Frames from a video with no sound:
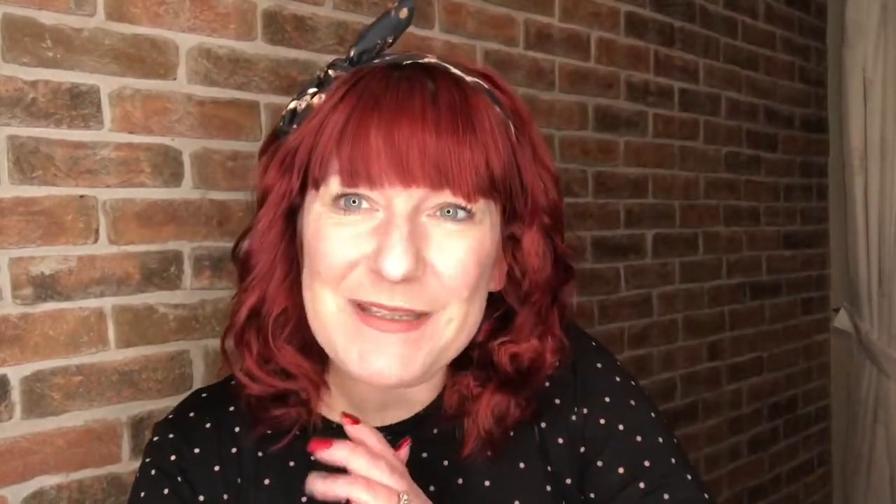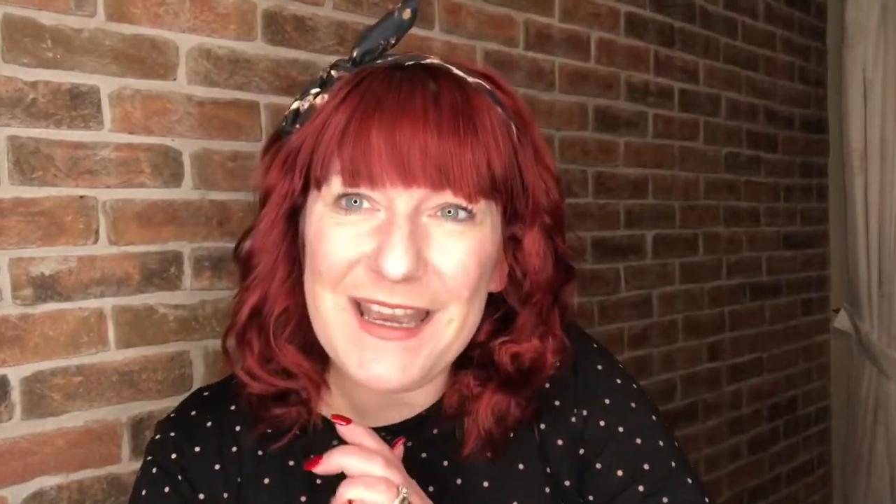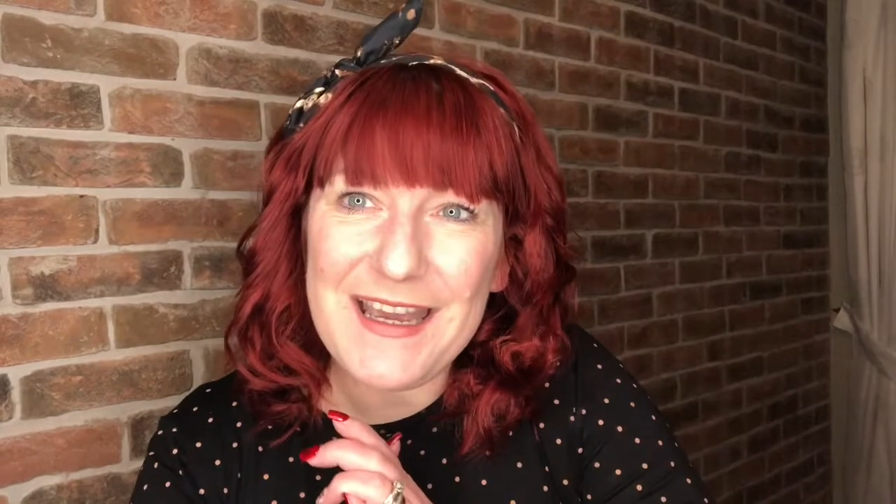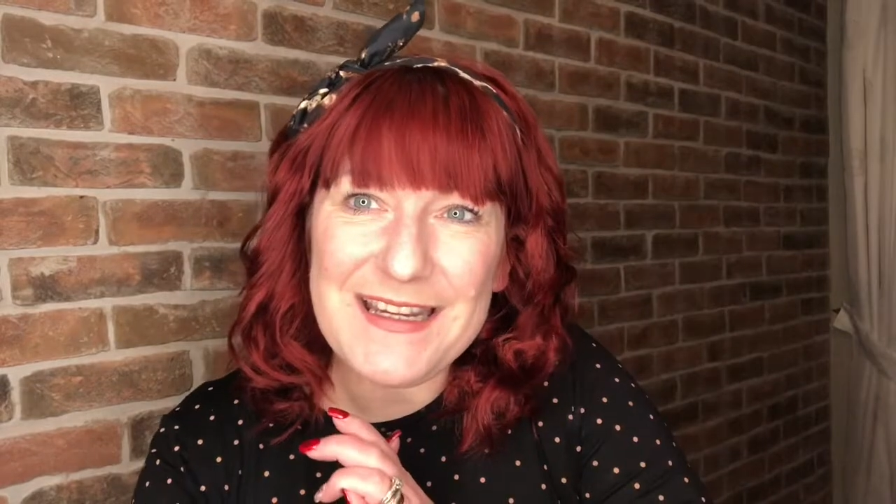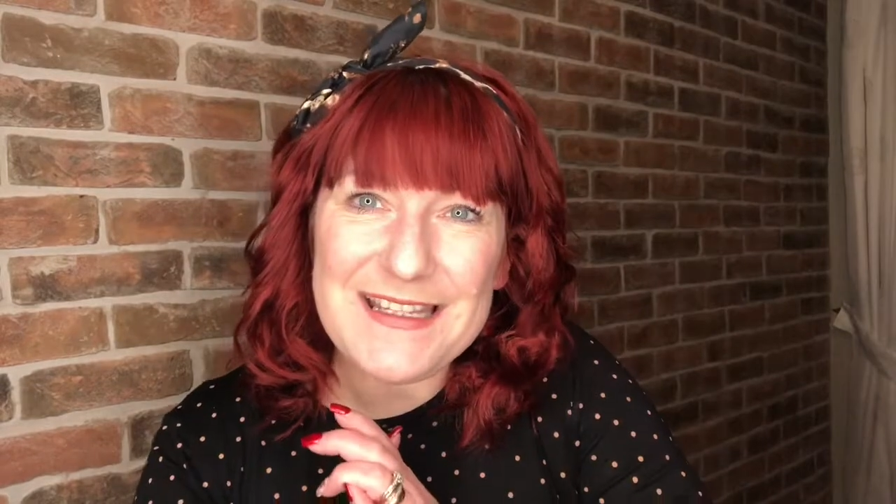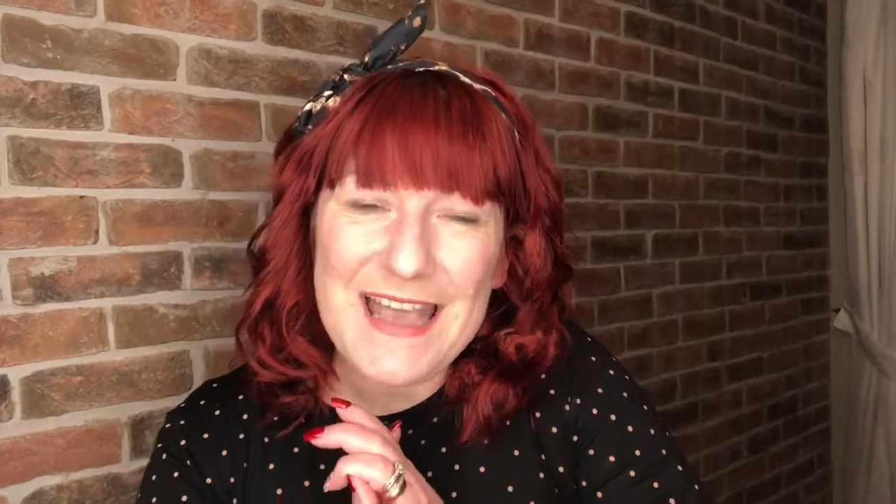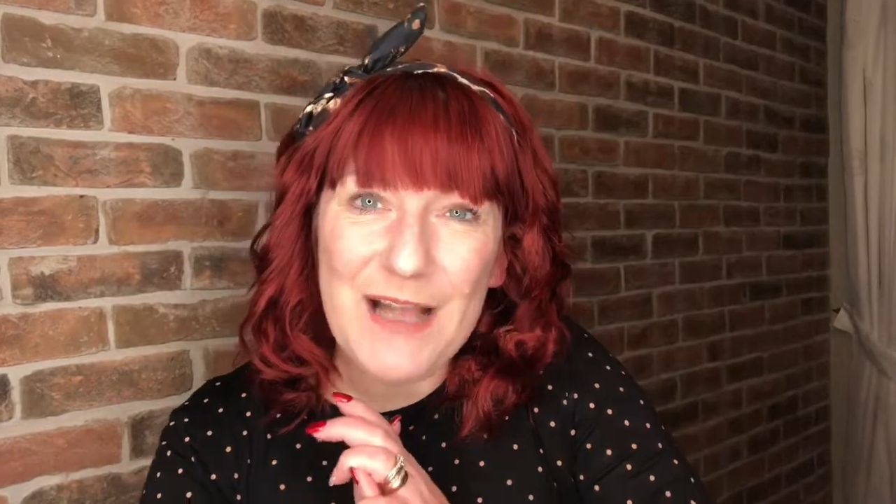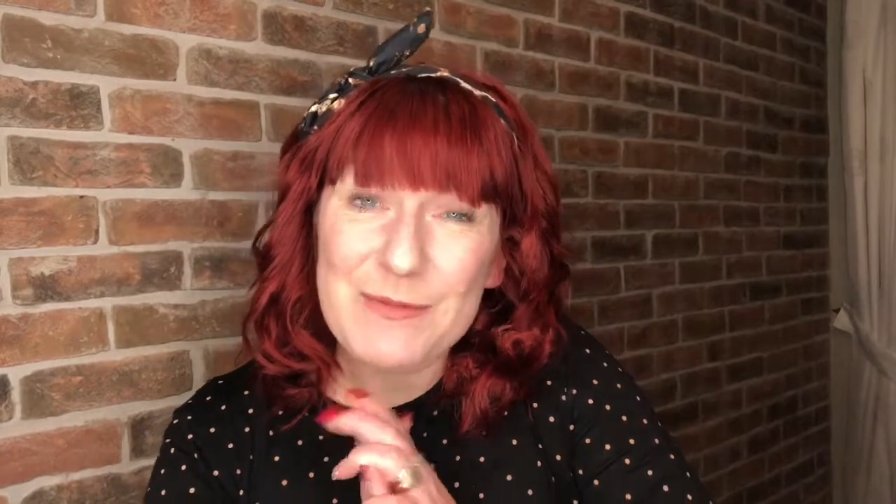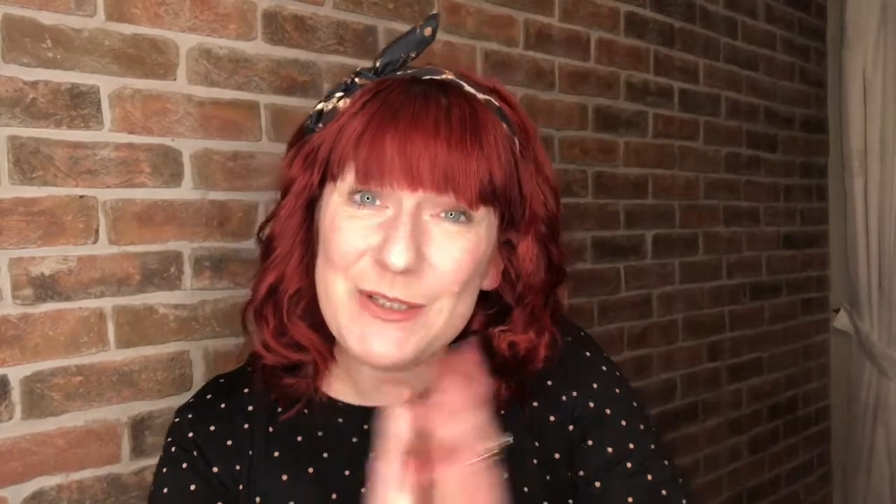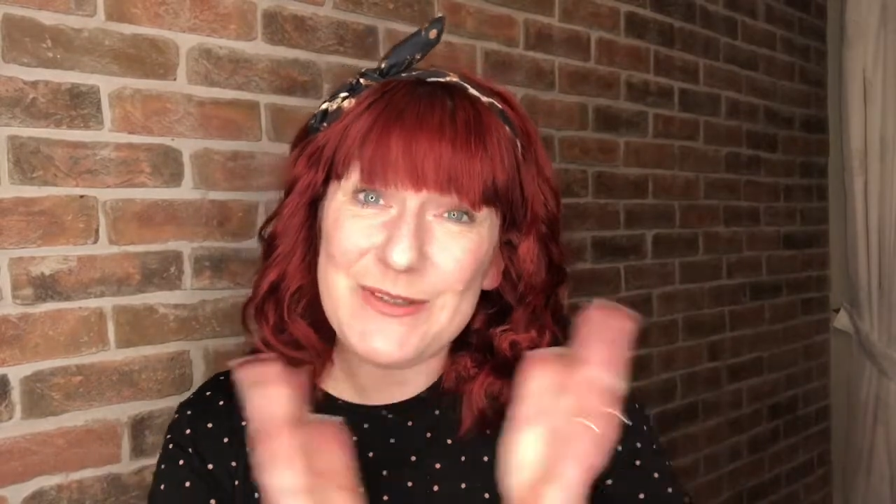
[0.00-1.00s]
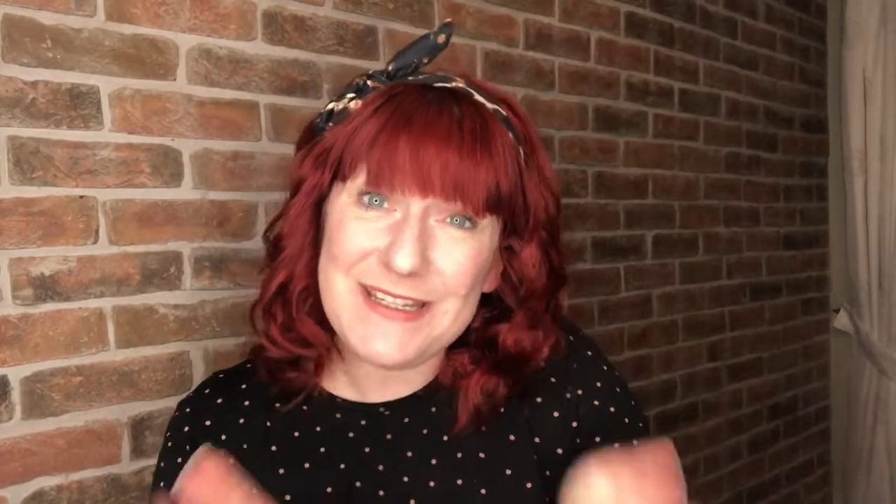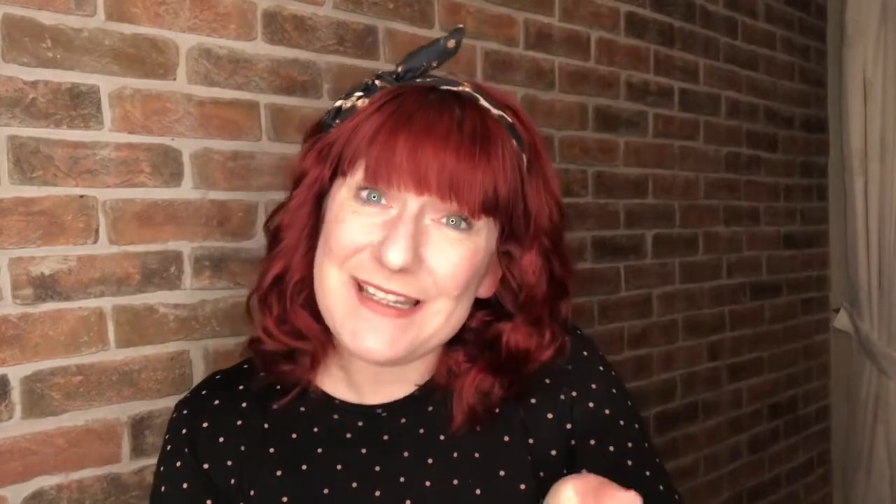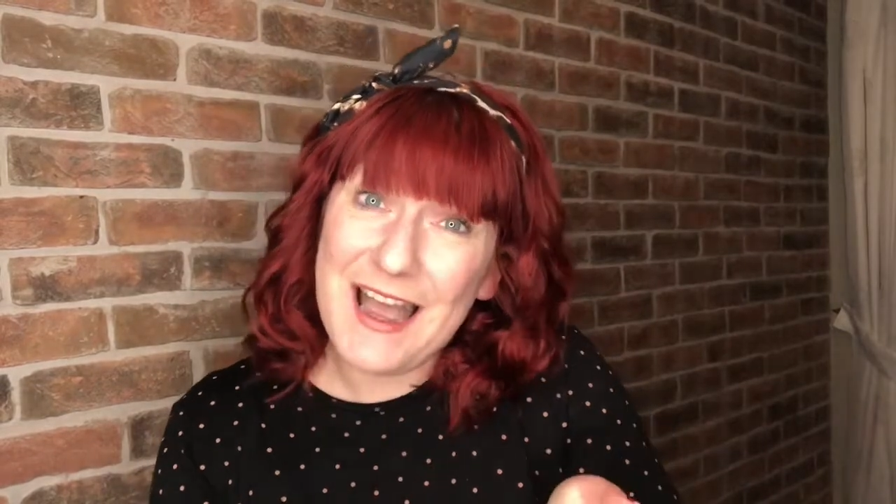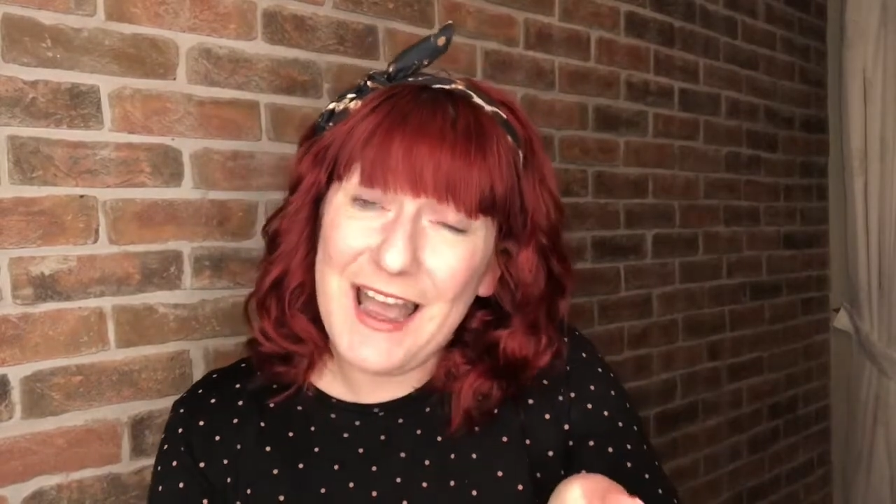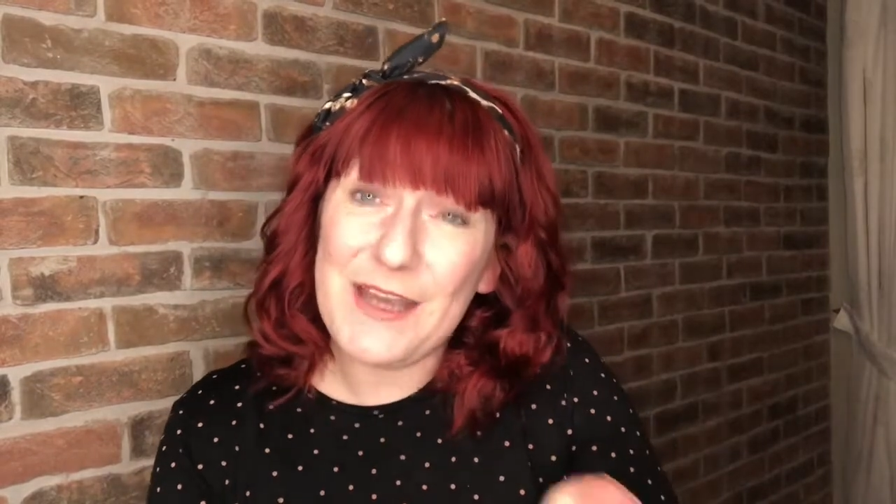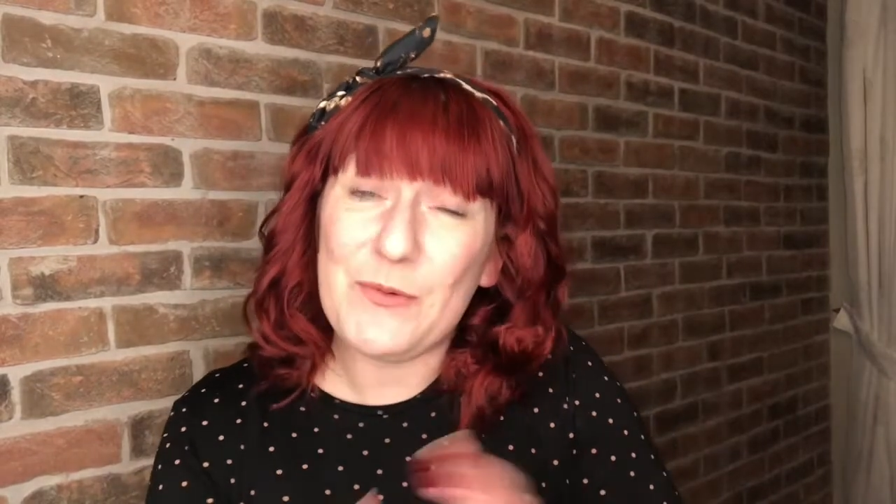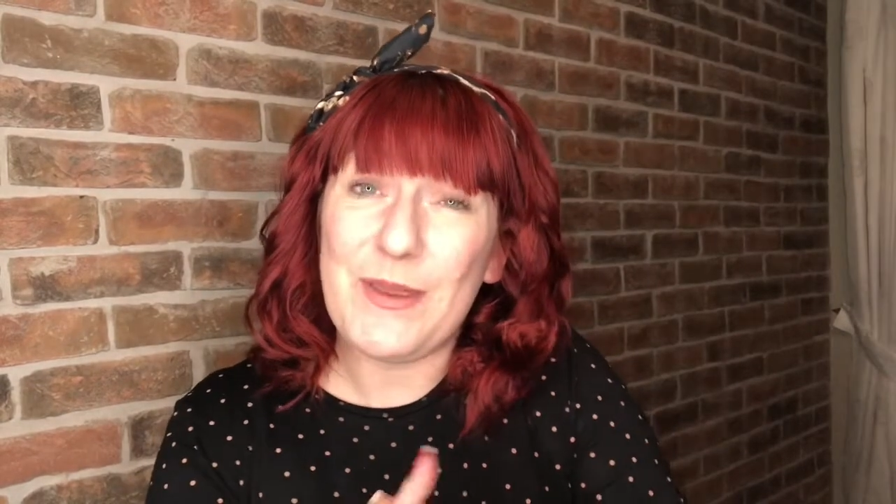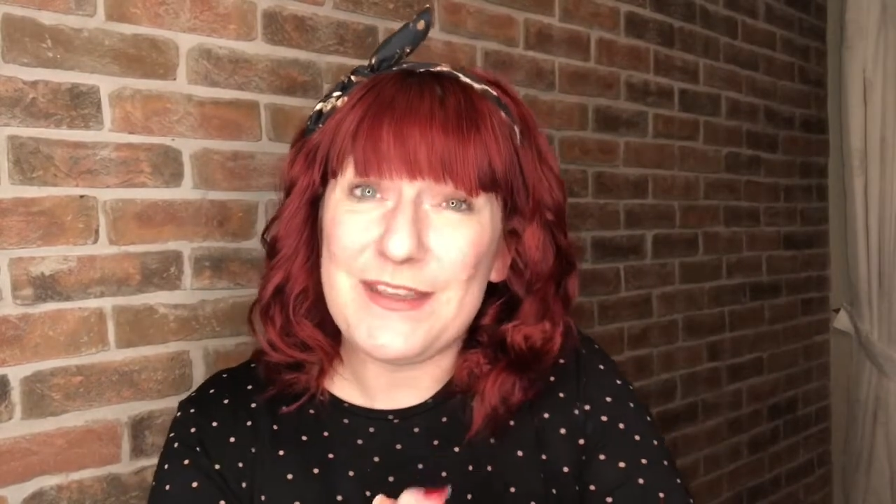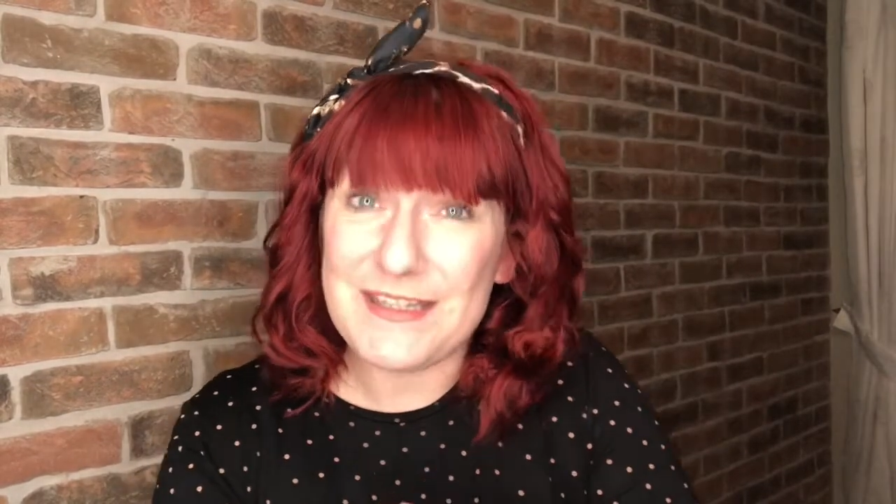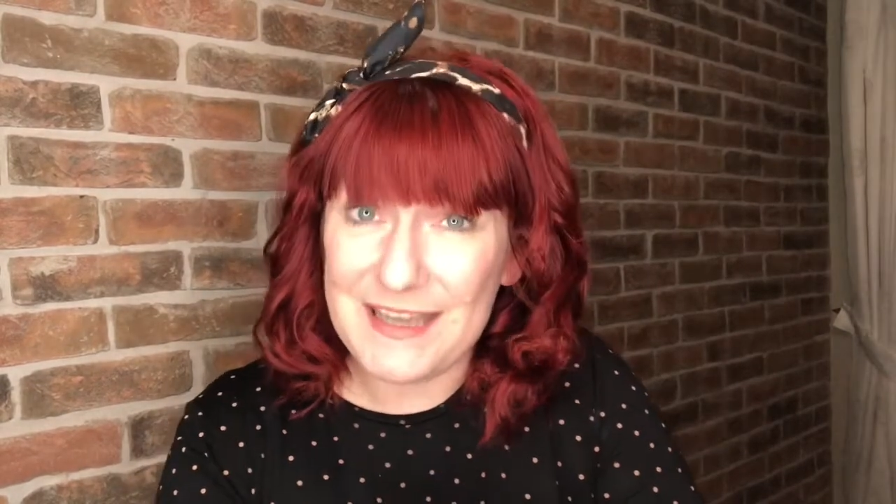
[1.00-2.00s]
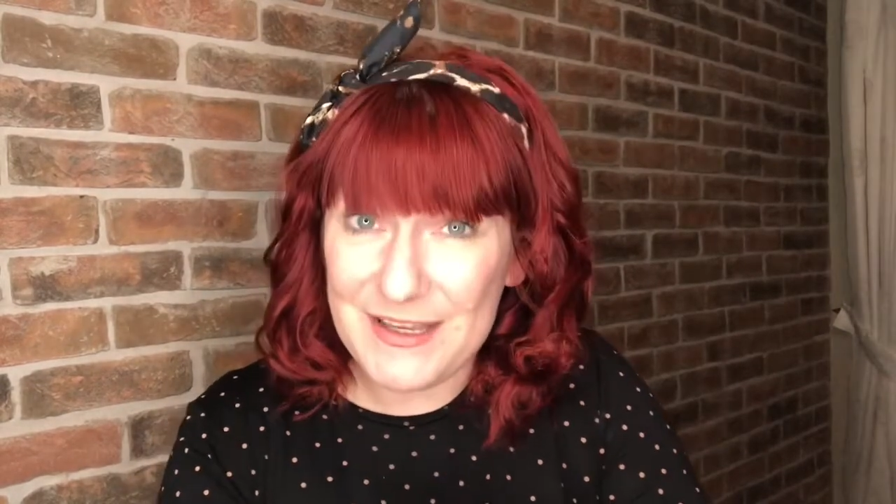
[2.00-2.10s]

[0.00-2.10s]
and it's helped you decide whether to get